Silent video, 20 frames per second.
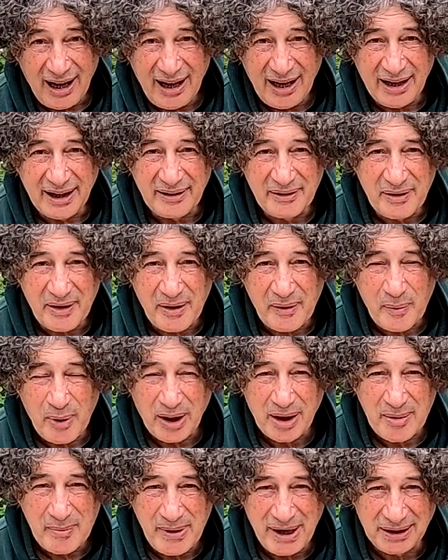Hi,
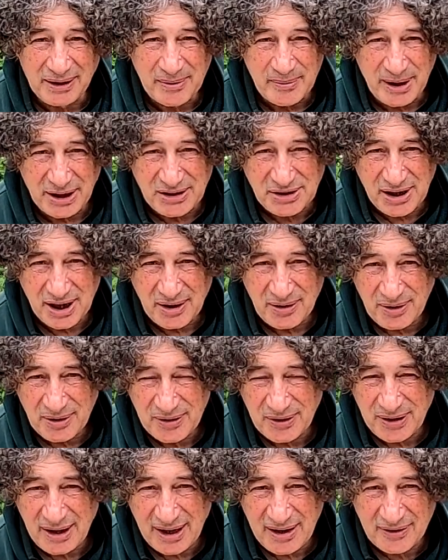welcome back to my channel.
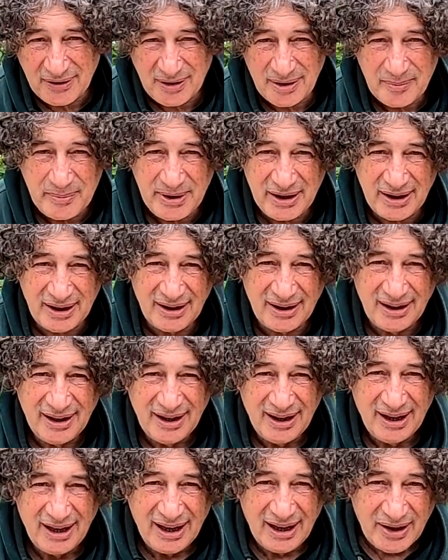Today is going to be a
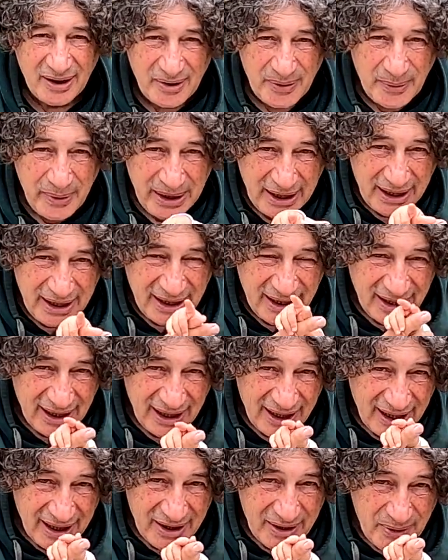quick
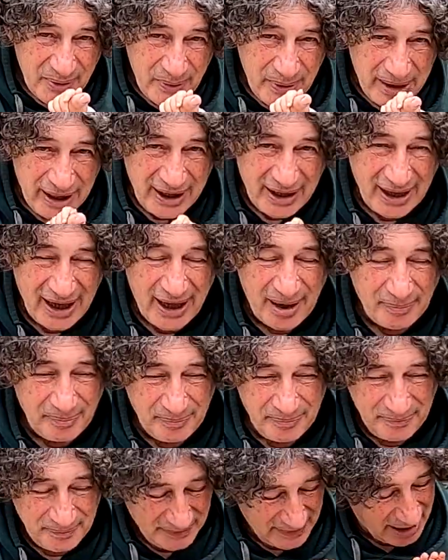
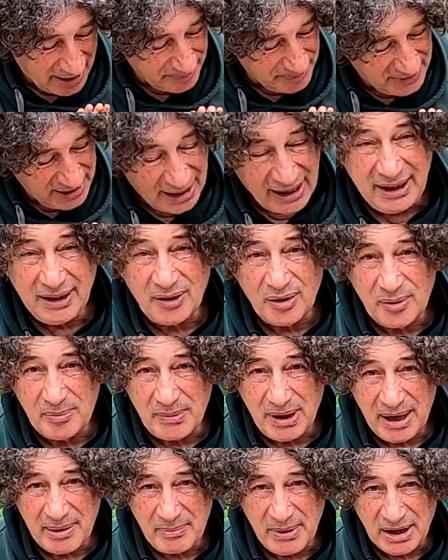update on
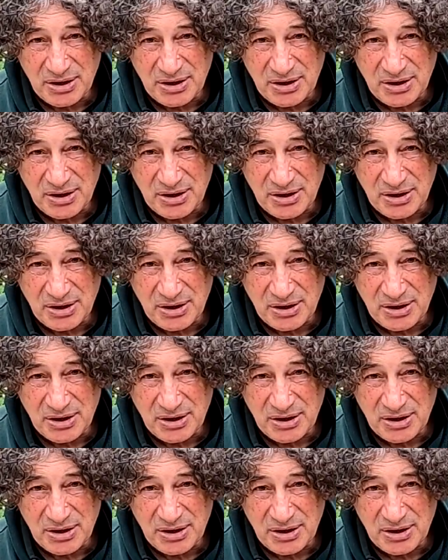my